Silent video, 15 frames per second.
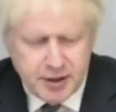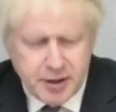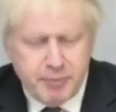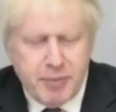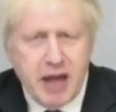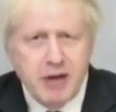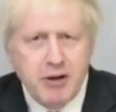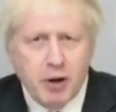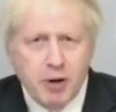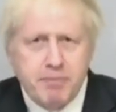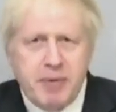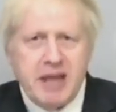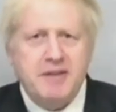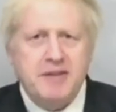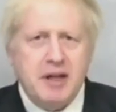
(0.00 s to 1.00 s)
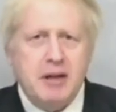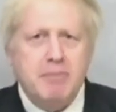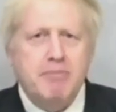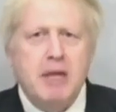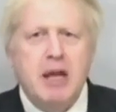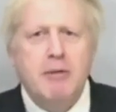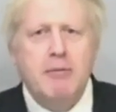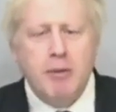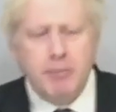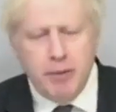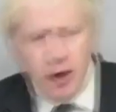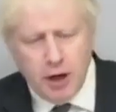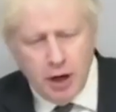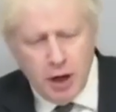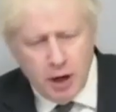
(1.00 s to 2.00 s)
depend on a basic minimum
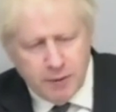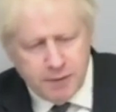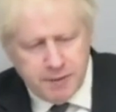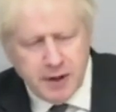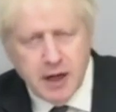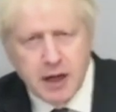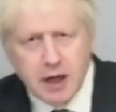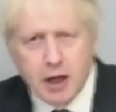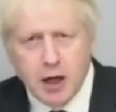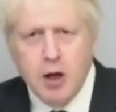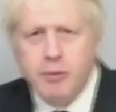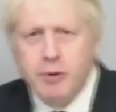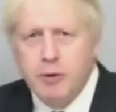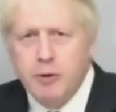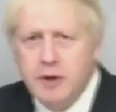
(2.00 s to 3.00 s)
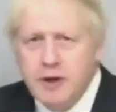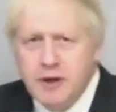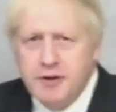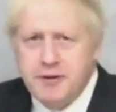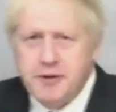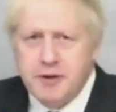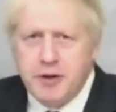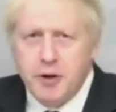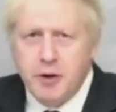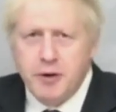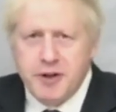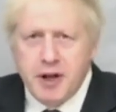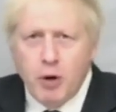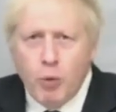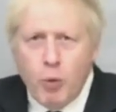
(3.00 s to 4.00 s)
of global
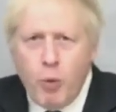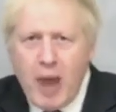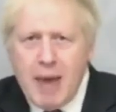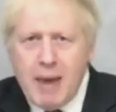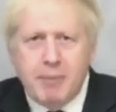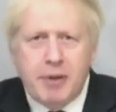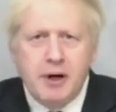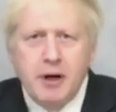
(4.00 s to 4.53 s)
security, a web